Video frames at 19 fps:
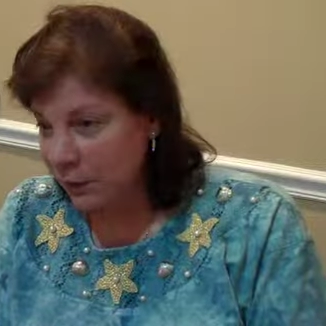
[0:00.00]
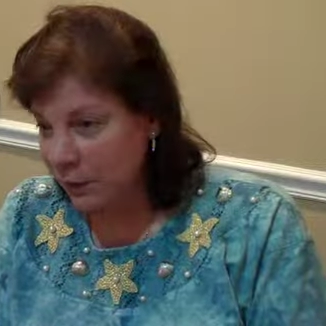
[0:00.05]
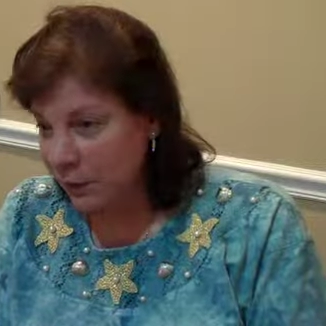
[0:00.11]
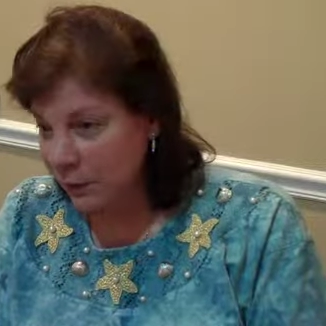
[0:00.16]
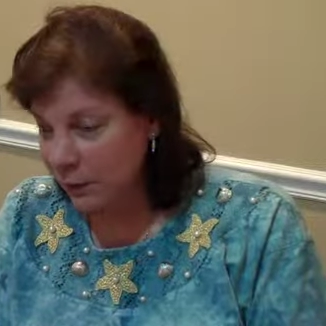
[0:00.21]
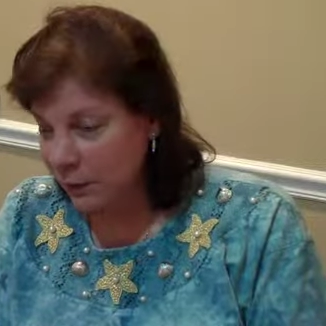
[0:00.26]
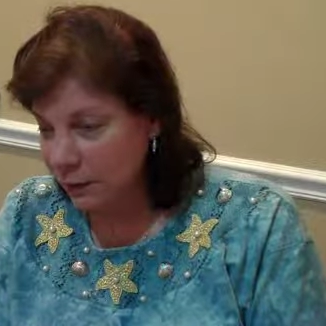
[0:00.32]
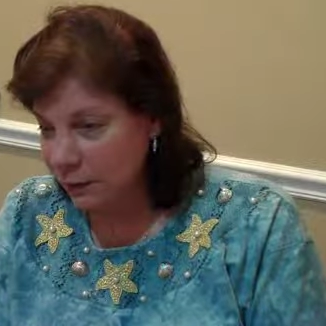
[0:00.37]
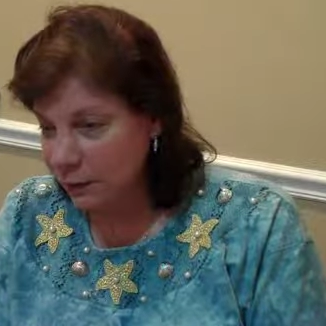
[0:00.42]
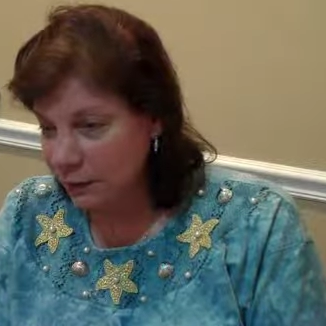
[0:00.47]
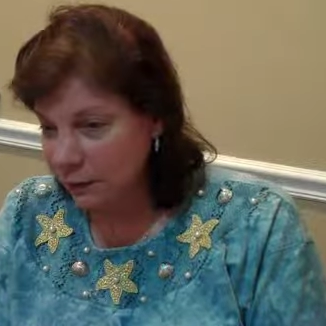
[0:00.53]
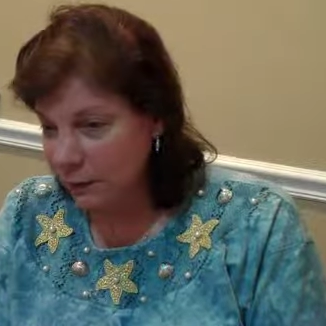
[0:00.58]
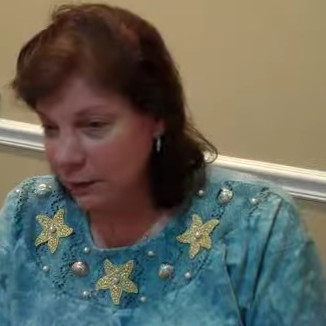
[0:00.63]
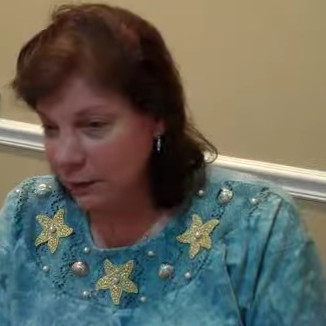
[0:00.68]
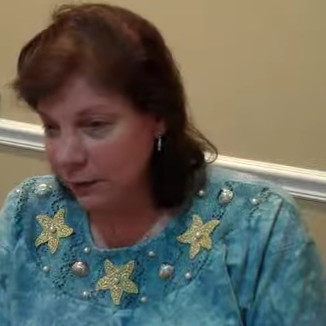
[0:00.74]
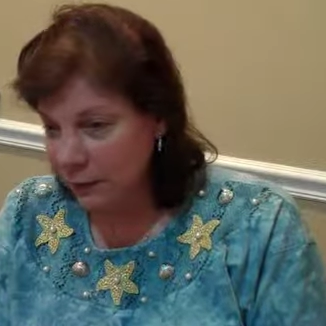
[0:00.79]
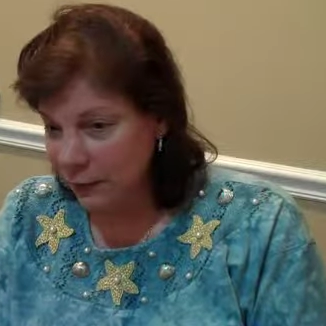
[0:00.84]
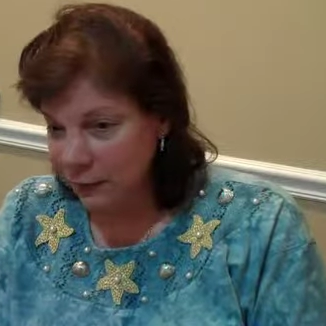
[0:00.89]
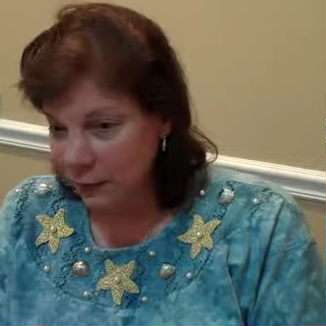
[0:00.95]
and
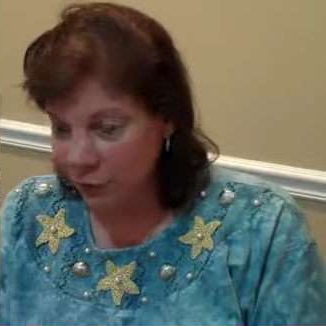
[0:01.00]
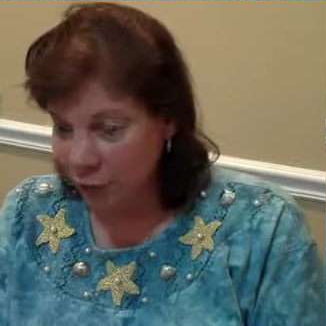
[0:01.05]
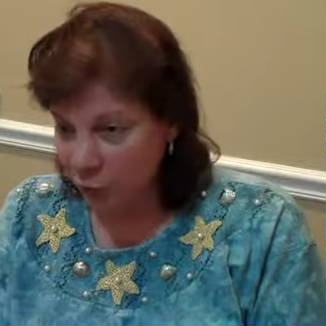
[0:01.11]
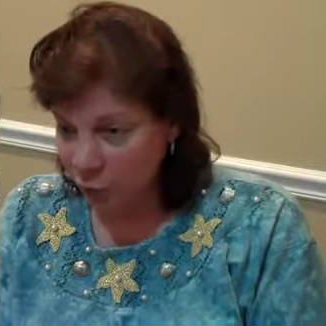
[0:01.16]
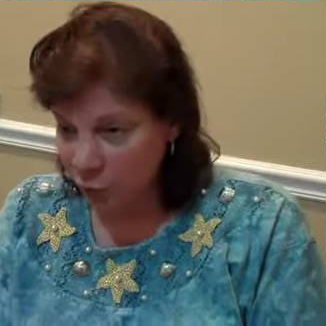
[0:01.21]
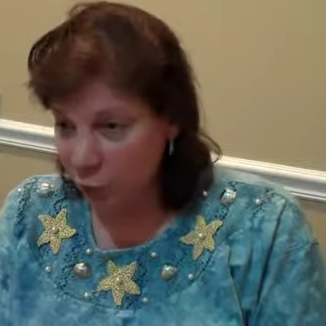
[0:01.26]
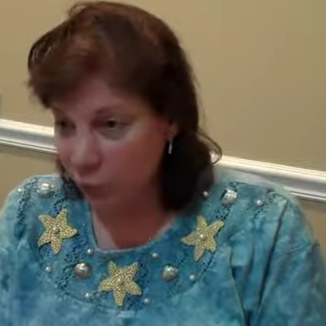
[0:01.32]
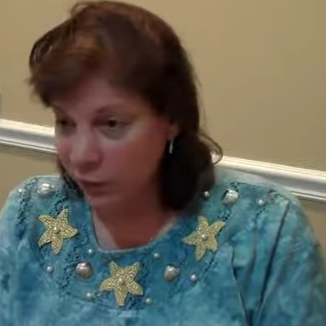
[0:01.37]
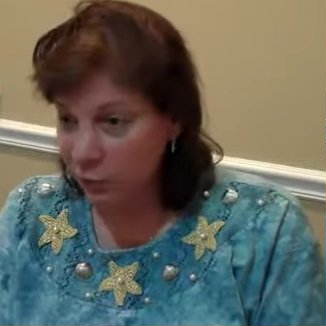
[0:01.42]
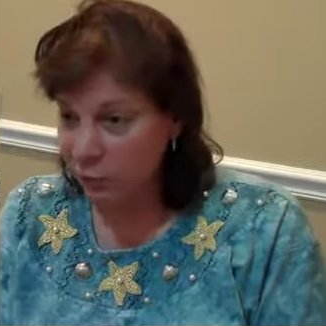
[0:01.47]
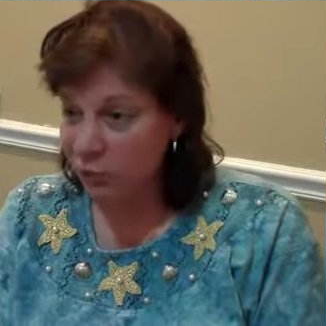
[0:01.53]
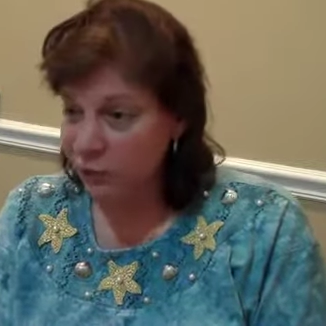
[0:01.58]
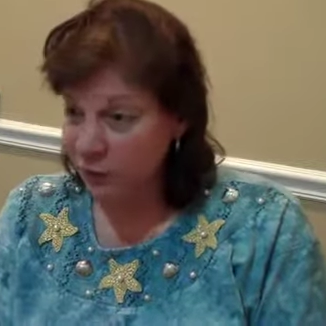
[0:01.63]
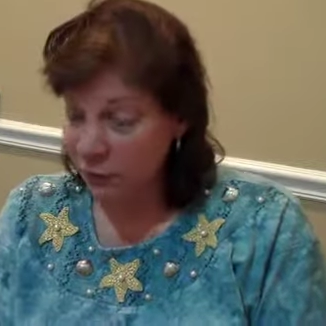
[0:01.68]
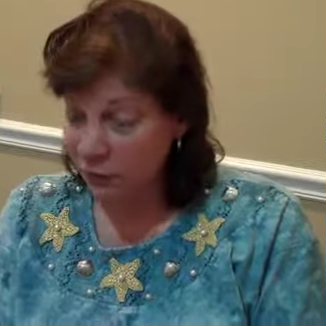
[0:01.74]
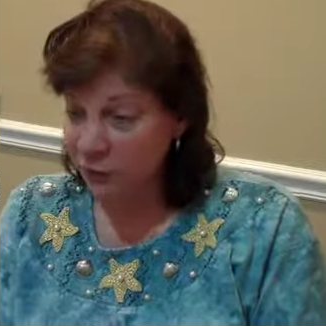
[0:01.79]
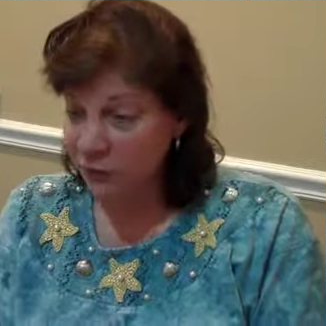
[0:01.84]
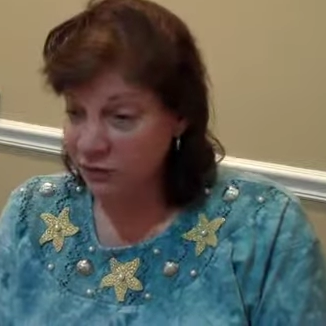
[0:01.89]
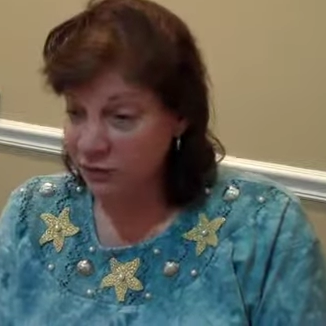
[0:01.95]
I started working with
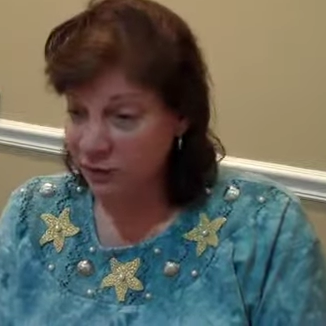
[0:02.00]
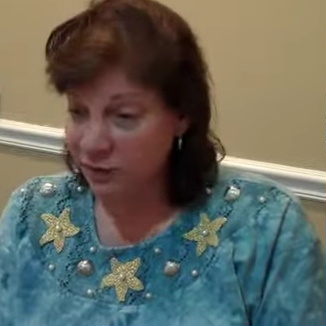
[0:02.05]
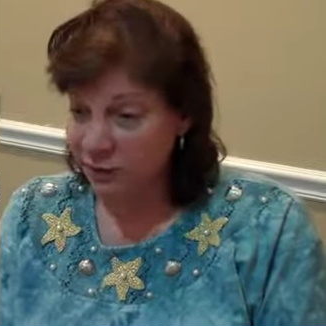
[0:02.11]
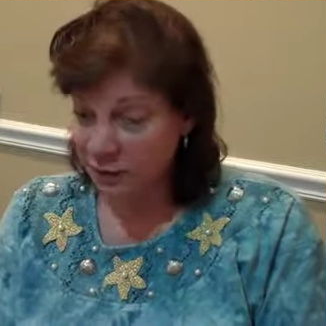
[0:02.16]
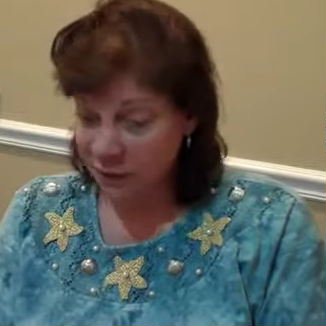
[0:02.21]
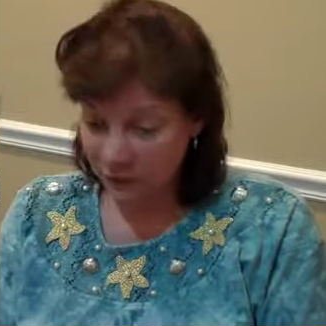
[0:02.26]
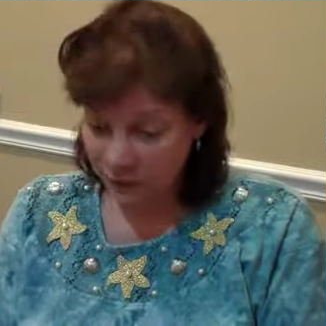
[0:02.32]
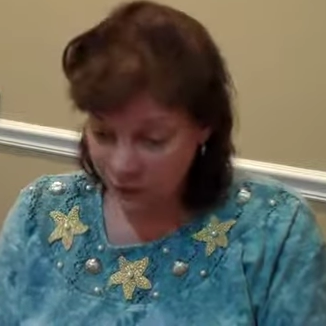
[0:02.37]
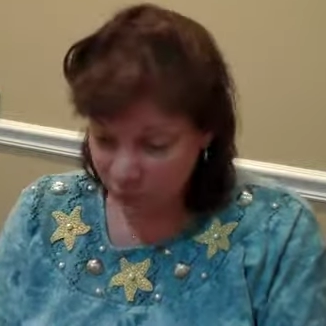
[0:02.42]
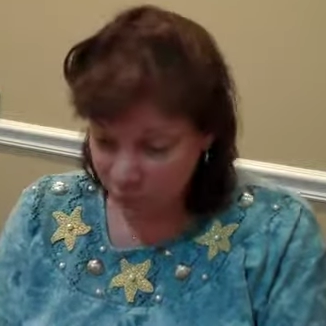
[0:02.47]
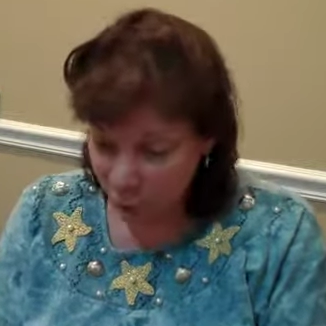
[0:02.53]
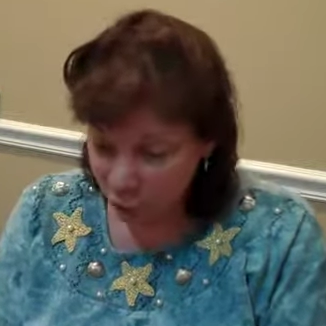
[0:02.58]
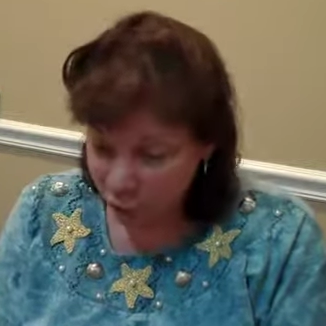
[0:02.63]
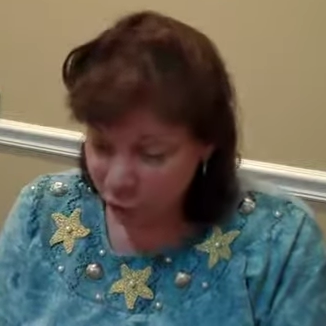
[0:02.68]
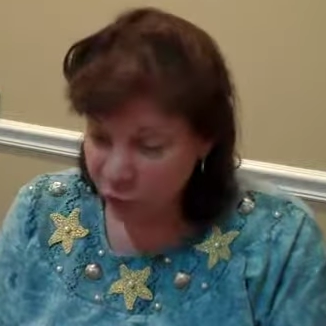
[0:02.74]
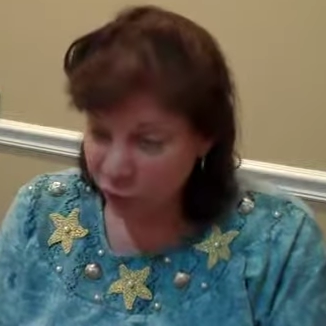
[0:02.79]
it. I looked at it and it said there's no